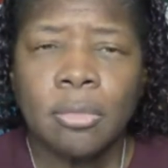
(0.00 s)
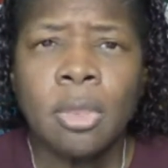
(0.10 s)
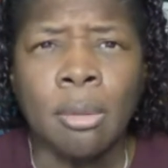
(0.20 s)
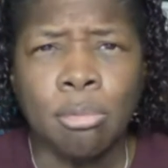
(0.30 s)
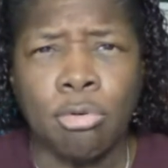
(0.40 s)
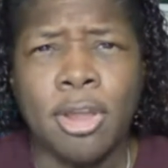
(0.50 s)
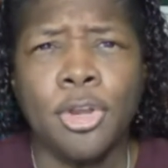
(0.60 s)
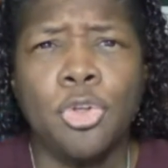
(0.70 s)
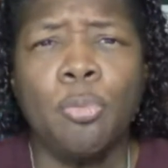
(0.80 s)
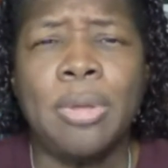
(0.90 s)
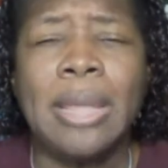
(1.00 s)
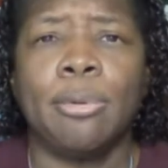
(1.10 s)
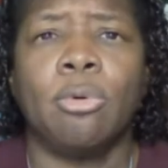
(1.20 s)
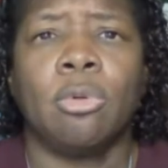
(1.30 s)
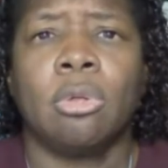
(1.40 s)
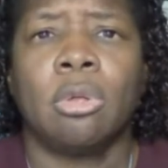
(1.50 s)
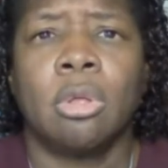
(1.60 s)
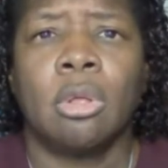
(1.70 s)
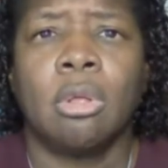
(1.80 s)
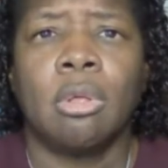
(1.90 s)
brand new people
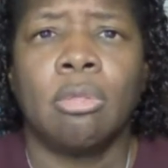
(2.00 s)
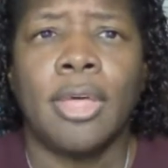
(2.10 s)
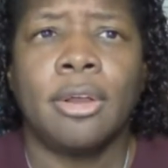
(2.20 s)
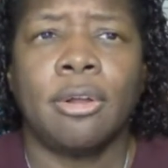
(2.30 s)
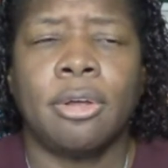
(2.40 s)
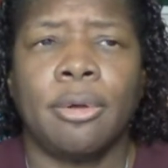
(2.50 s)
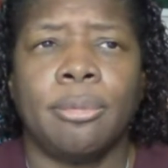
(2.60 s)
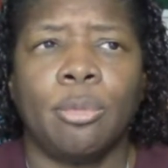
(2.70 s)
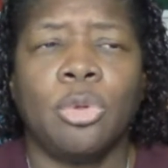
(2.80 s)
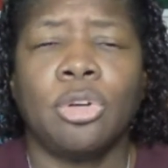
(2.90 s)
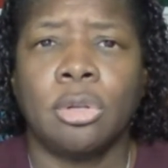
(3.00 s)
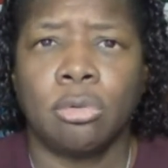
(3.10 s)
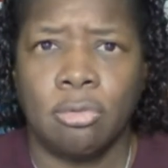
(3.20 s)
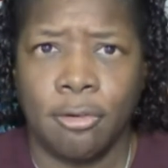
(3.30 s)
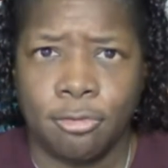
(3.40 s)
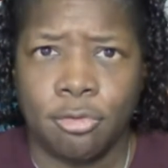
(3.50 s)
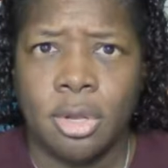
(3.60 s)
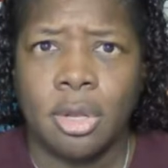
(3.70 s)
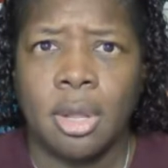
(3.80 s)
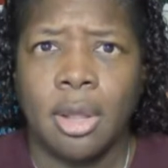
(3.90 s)
that want to
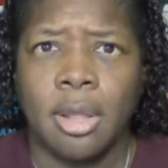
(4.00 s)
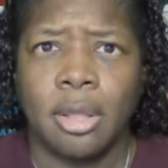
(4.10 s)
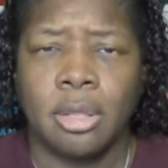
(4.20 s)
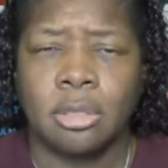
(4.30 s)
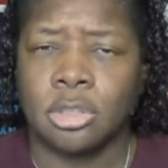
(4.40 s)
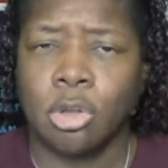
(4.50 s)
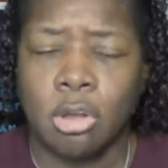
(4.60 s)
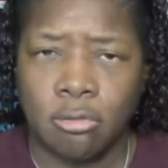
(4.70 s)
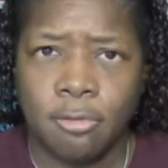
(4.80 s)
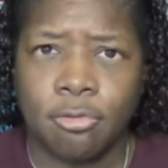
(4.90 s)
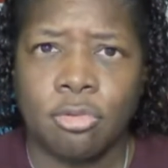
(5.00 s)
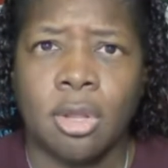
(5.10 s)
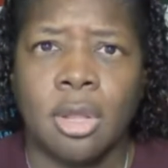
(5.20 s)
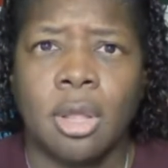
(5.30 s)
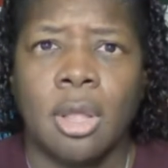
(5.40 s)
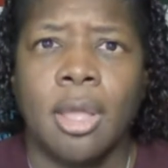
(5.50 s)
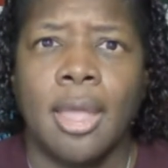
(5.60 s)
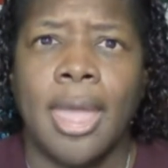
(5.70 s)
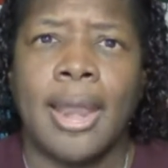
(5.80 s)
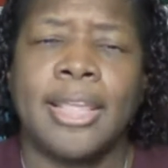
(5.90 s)
referee and start refereeing,
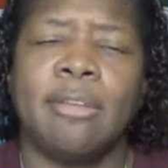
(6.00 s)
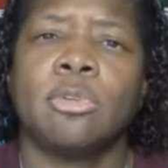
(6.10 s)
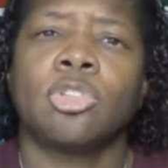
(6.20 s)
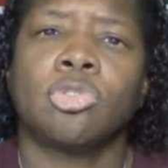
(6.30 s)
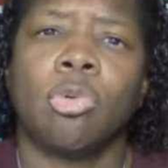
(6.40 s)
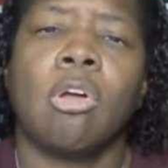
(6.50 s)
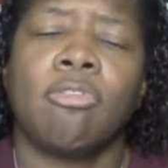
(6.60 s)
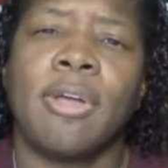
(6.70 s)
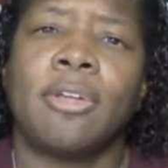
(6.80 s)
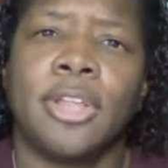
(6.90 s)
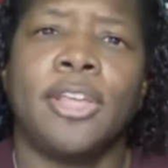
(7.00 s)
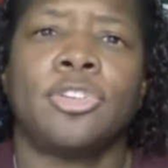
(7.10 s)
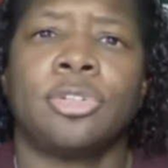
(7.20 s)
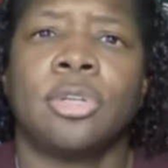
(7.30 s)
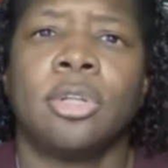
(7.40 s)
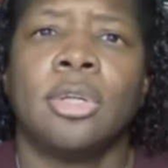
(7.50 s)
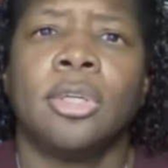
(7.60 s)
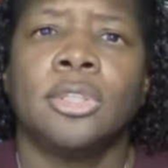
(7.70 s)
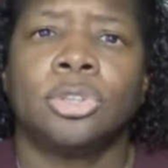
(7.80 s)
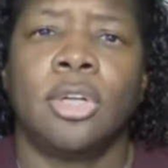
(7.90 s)
and I give them a strong foundation
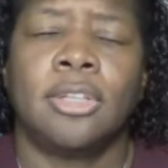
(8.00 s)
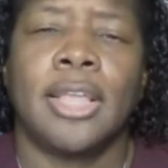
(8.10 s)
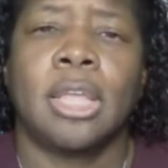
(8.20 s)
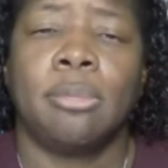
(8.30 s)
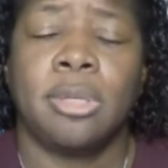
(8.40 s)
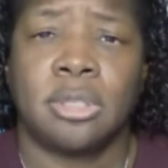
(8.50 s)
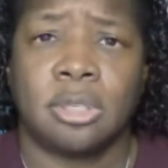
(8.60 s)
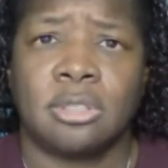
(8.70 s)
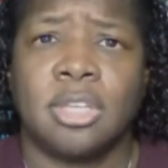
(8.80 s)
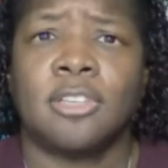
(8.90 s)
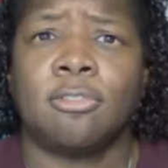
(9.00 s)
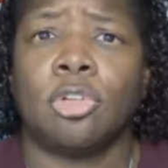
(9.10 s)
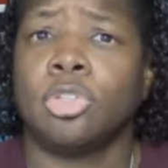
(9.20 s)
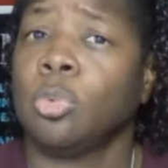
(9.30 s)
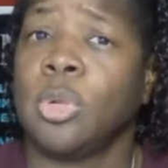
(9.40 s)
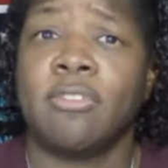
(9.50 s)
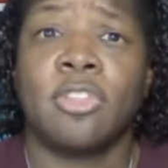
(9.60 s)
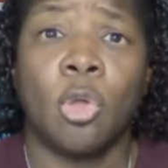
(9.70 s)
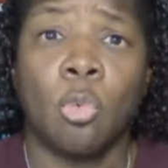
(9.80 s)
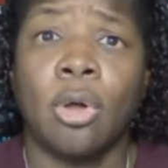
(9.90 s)
so that they can be successful to do whatever
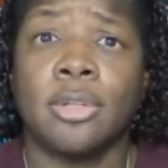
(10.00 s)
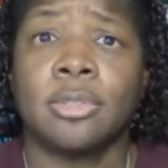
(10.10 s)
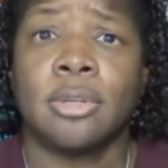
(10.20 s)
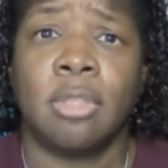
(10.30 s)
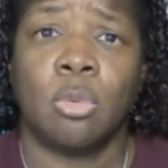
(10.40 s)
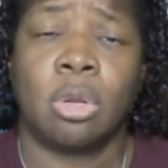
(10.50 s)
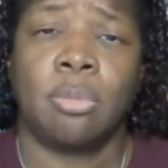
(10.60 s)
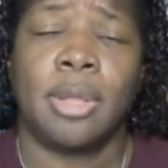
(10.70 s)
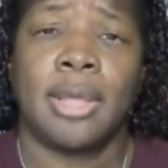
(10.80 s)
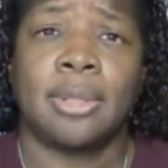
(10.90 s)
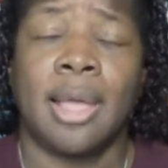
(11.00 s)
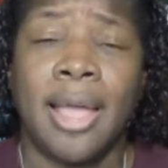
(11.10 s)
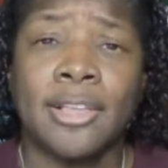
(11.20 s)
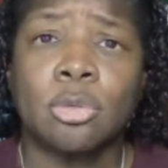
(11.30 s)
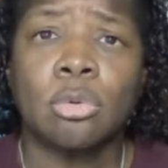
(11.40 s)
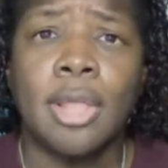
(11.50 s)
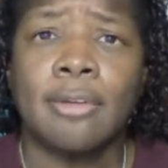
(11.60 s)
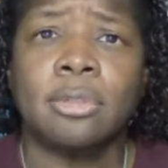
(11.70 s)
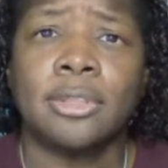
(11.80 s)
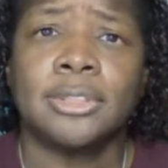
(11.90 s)
they want. If they want to be at the high school
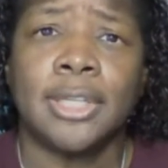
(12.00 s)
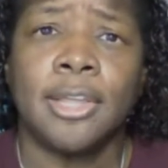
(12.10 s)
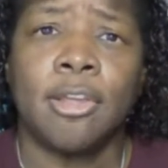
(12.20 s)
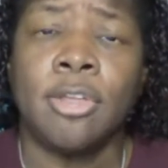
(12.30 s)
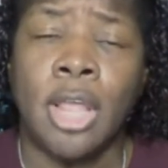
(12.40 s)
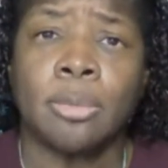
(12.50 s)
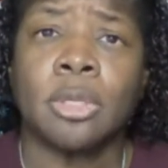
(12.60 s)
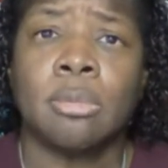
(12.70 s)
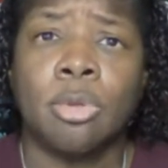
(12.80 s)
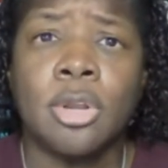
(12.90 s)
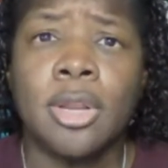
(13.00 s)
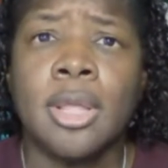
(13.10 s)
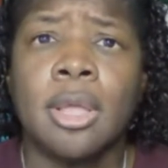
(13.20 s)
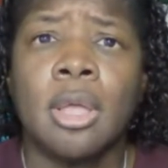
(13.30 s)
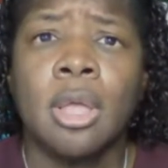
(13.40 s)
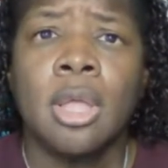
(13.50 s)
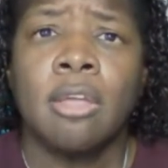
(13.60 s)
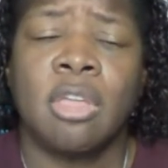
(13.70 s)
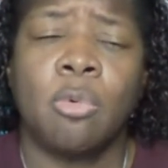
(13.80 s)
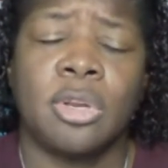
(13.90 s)
level and stay here and help the community.
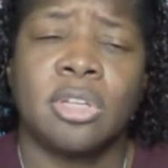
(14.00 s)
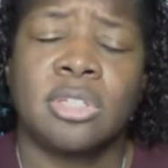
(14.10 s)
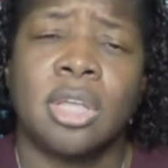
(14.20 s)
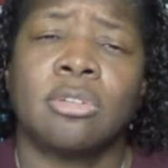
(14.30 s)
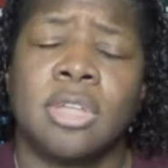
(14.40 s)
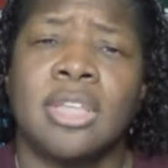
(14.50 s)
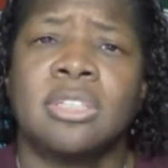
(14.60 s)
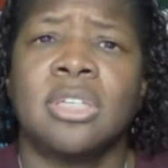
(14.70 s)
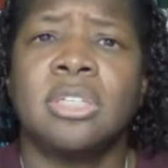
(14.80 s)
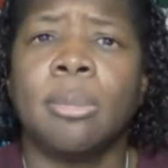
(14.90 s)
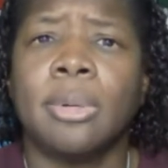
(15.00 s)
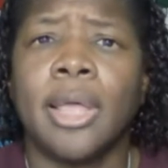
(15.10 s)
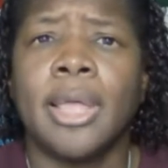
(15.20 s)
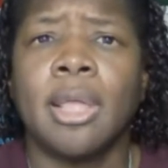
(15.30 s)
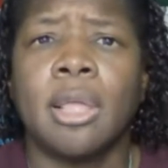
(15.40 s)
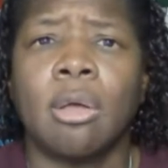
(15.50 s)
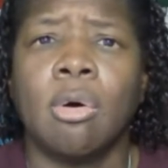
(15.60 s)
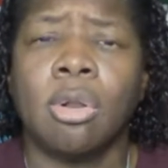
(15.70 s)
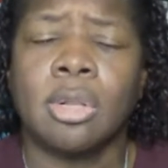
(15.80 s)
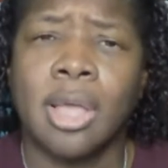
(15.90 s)
If they want to excel to NCAA and
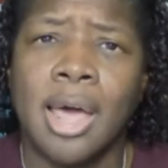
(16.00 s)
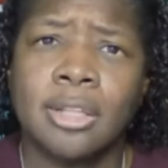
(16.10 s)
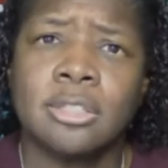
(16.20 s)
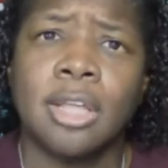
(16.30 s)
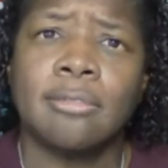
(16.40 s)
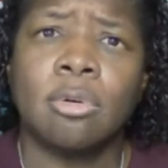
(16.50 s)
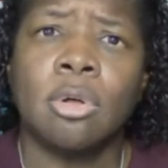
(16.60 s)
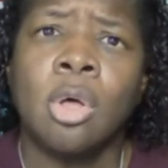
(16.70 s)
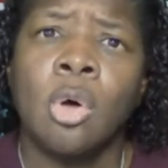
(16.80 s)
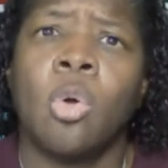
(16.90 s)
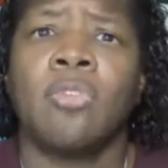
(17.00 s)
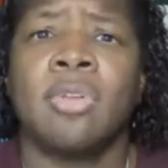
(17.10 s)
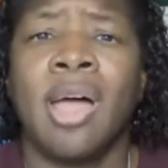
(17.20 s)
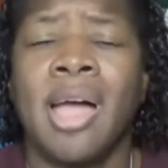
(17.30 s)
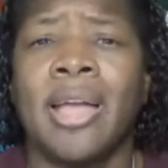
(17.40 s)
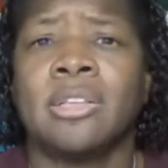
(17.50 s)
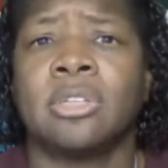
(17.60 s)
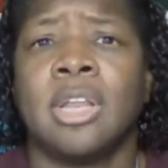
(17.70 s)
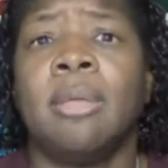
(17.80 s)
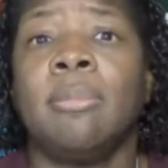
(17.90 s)
call it the college level, or even higher
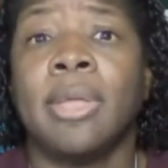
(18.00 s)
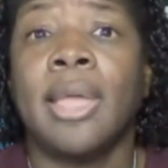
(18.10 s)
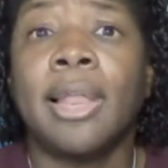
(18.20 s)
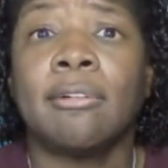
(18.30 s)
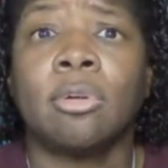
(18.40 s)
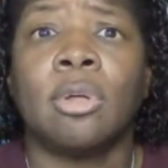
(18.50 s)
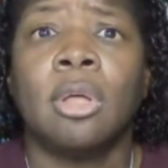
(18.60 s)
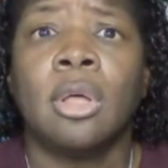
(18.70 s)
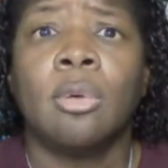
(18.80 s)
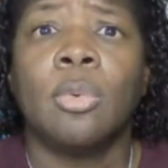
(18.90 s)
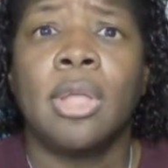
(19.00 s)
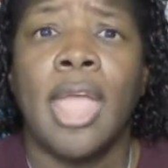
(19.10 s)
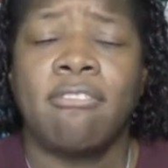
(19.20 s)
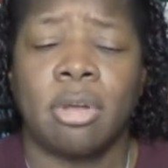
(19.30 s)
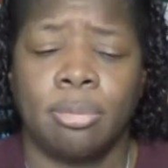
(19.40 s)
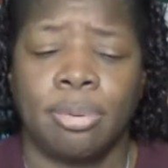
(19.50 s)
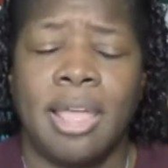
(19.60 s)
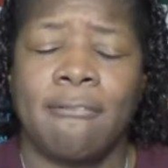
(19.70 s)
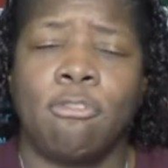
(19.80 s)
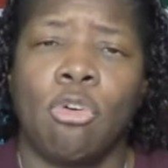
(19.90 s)
to the NBA level. We have a
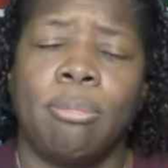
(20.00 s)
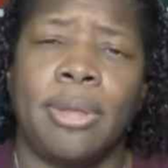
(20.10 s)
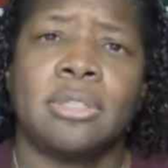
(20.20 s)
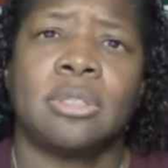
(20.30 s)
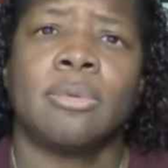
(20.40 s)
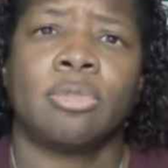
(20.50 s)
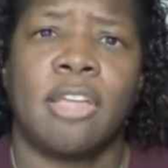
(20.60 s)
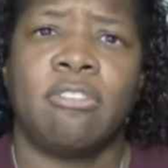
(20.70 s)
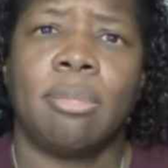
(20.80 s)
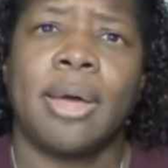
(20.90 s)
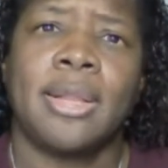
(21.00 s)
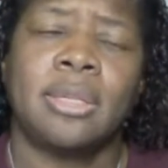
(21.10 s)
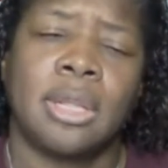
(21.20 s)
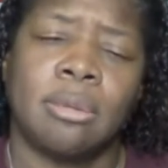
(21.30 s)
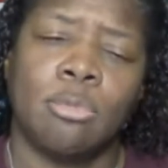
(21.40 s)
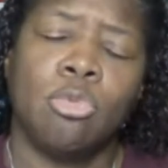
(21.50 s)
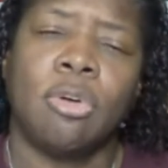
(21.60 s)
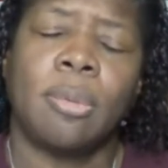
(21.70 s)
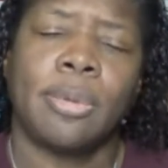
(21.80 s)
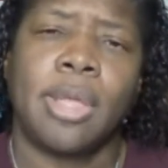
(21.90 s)
platform based up for everybody to move
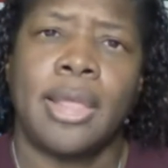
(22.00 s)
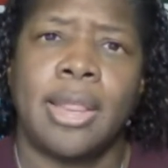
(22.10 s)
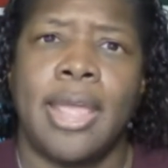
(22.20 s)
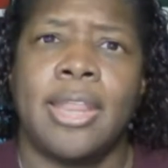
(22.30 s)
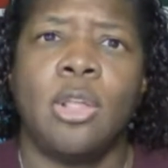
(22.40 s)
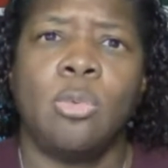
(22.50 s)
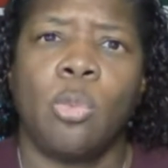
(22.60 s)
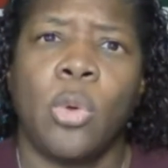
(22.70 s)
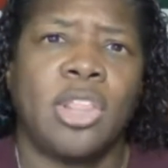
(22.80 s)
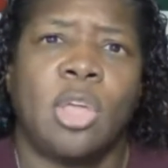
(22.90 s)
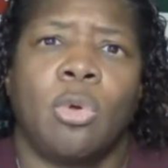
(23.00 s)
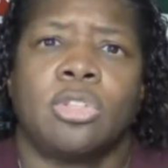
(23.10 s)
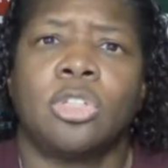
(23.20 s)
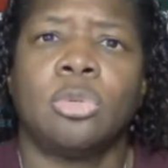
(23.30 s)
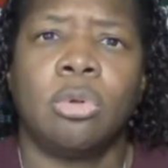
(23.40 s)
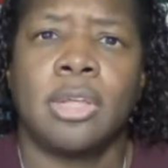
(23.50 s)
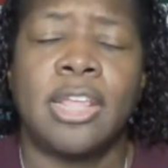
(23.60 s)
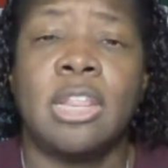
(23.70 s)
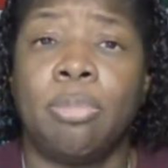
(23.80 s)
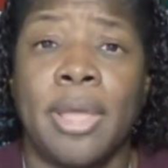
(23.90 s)
up at any way they want to, at
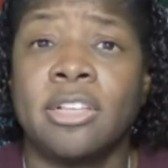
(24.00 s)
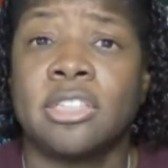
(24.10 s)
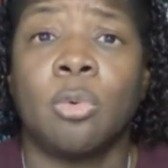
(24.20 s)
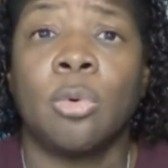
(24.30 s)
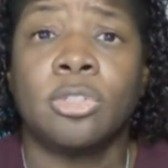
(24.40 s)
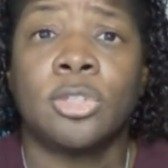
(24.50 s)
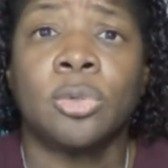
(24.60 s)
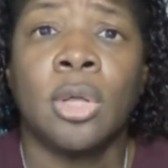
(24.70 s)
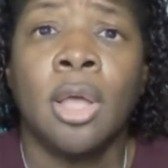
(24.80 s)
any pace they want to,